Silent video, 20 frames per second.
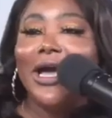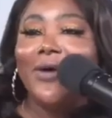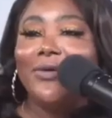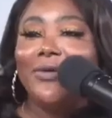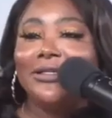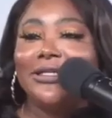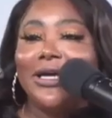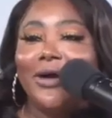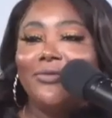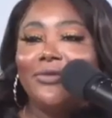
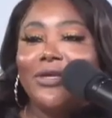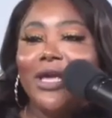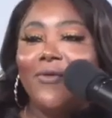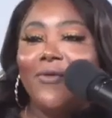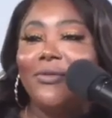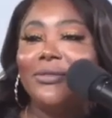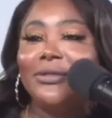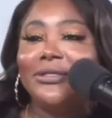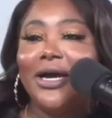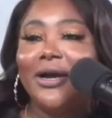want to talk?
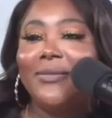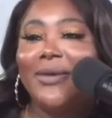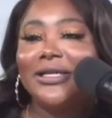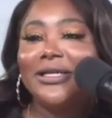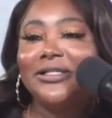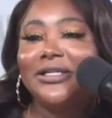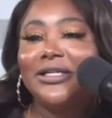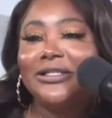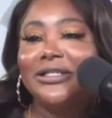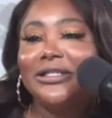Y'all want to talk
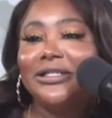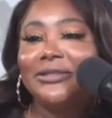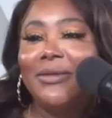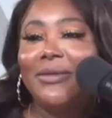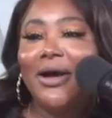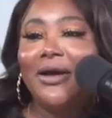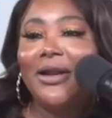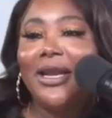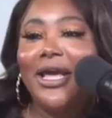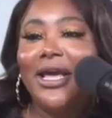about Jussie
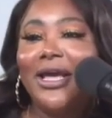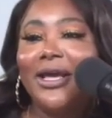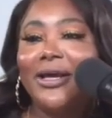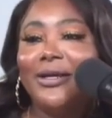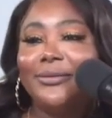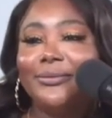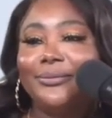Smollett?